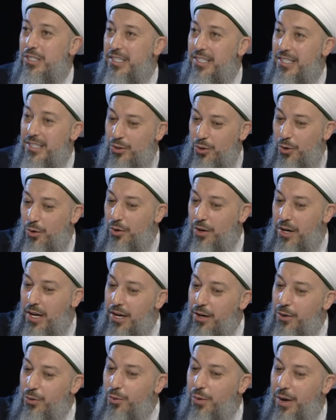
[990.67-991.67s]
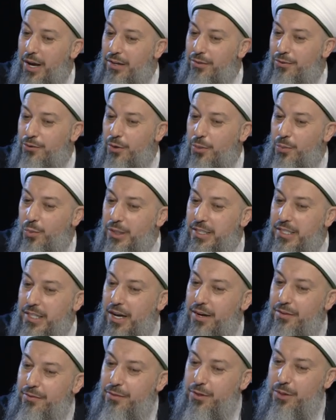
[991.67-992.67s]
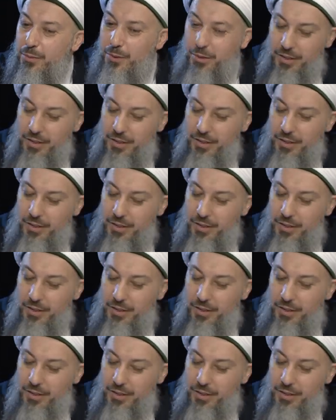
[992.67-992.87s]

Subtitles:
So run from what's comfortable.